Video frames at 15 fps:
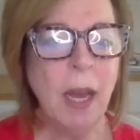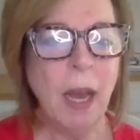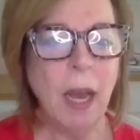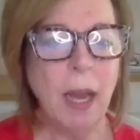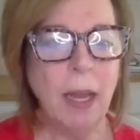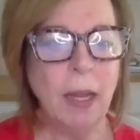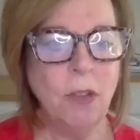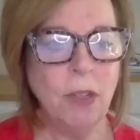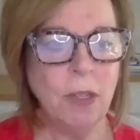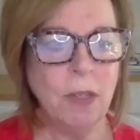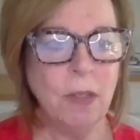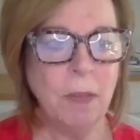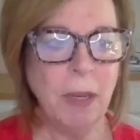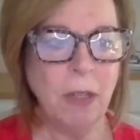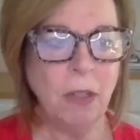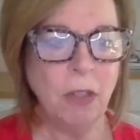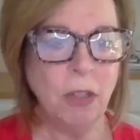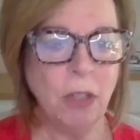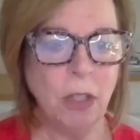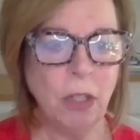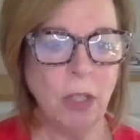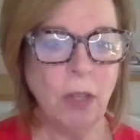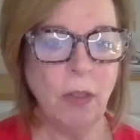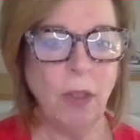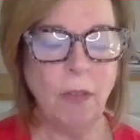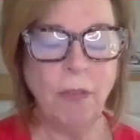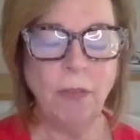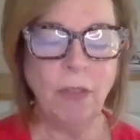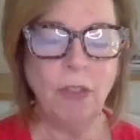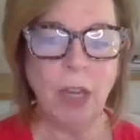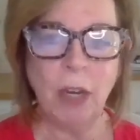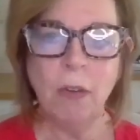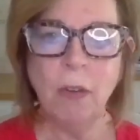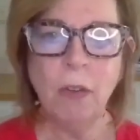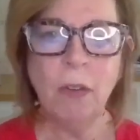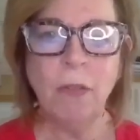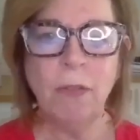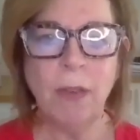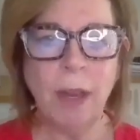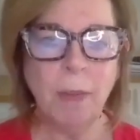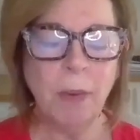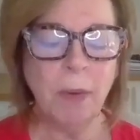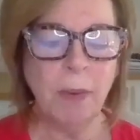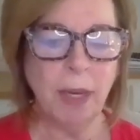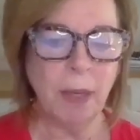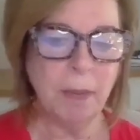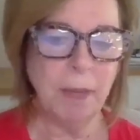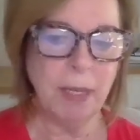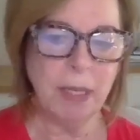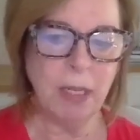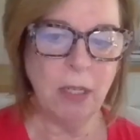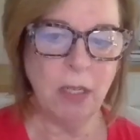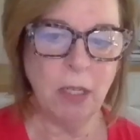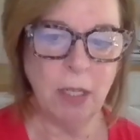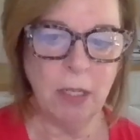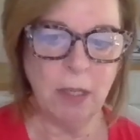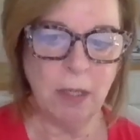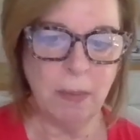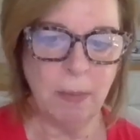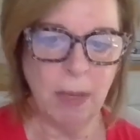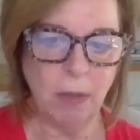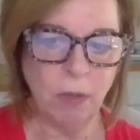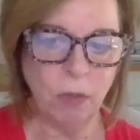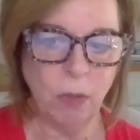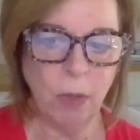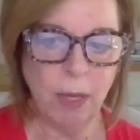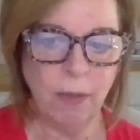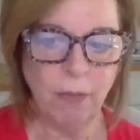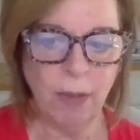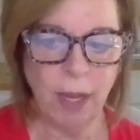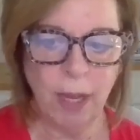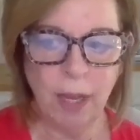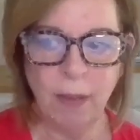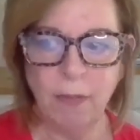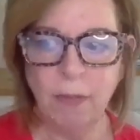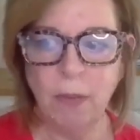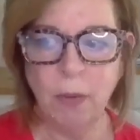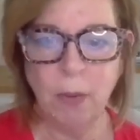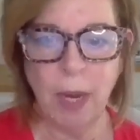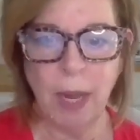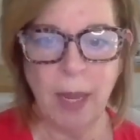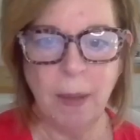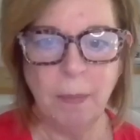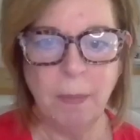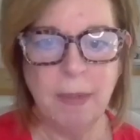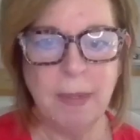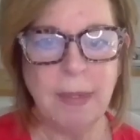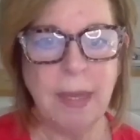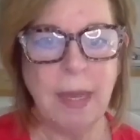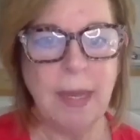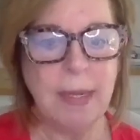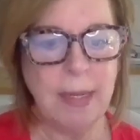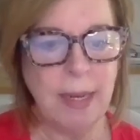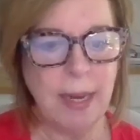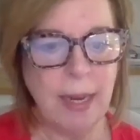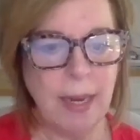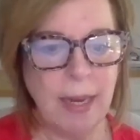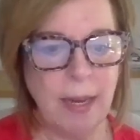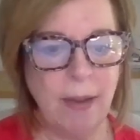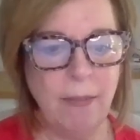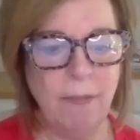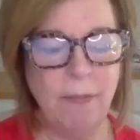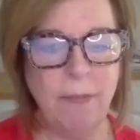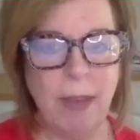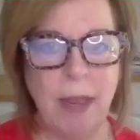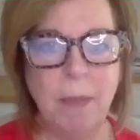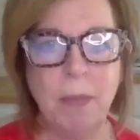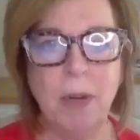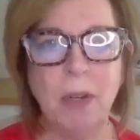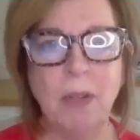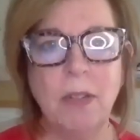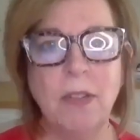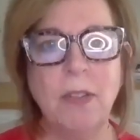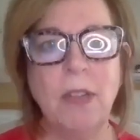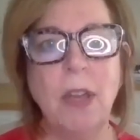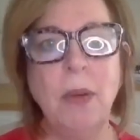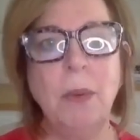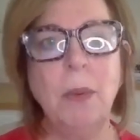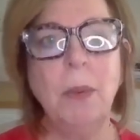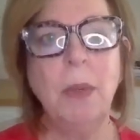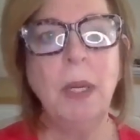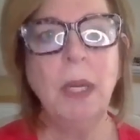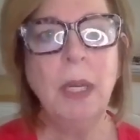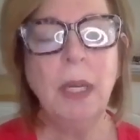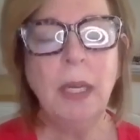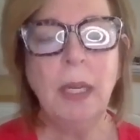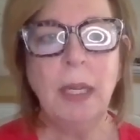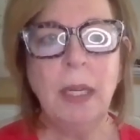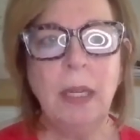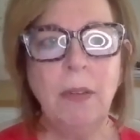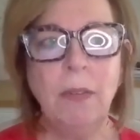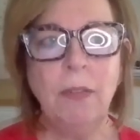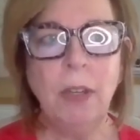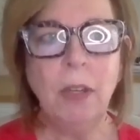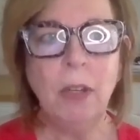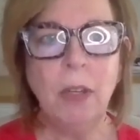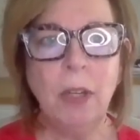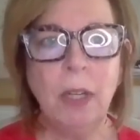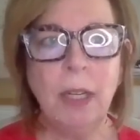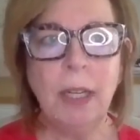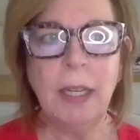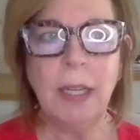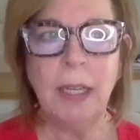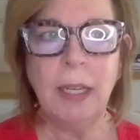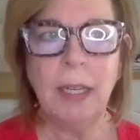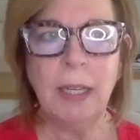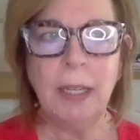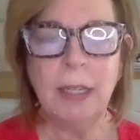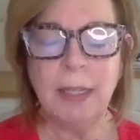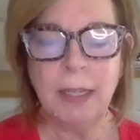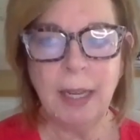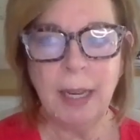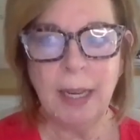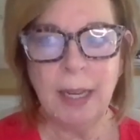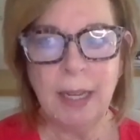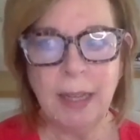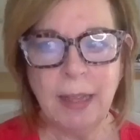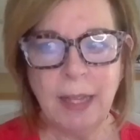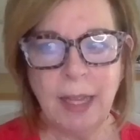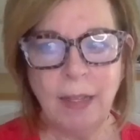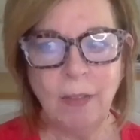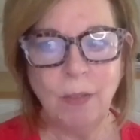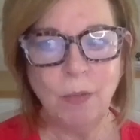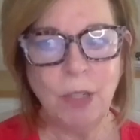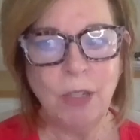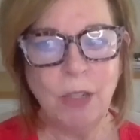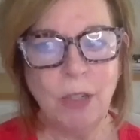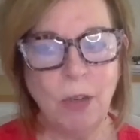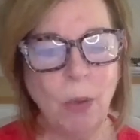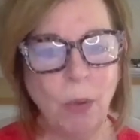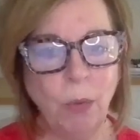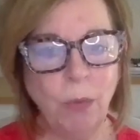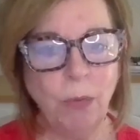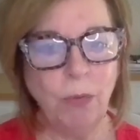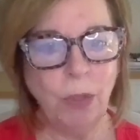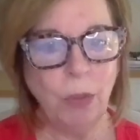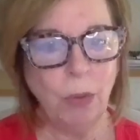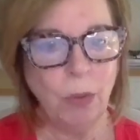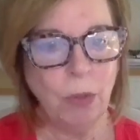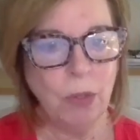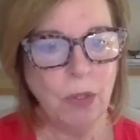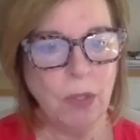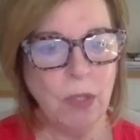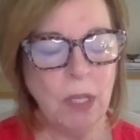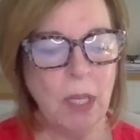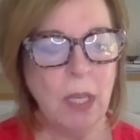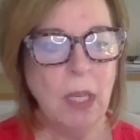I just make sure the general fiber recommendation is about 25 grams a day of fiber. So if you're eating a diet that's rich in whole foods,